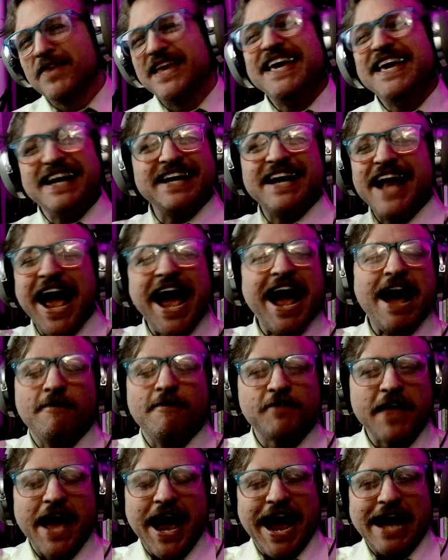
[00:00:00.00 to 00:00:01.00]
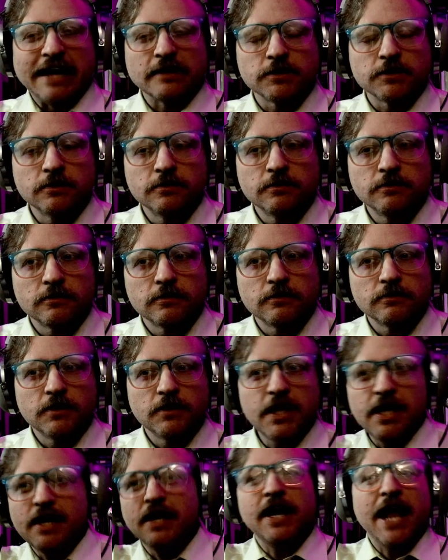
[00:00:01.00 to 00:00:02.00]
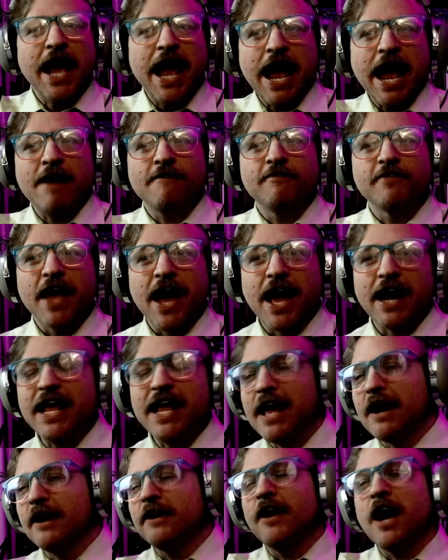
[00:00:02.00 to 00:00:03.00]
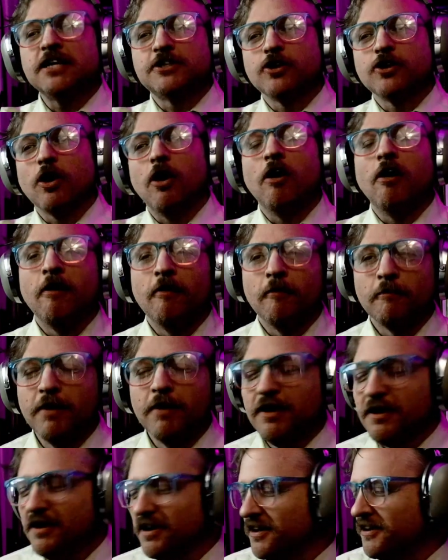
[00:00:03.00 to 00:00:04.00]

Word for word: He didn't have that. He didn't have that. He had a nice home.